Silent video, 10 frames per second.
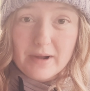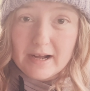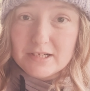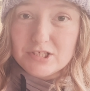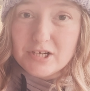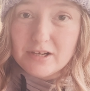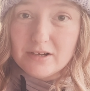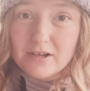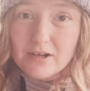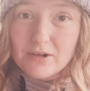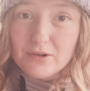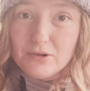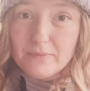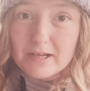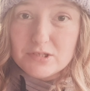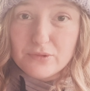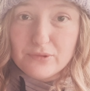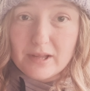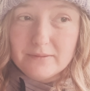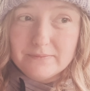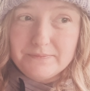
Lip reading: hatching, you may just think,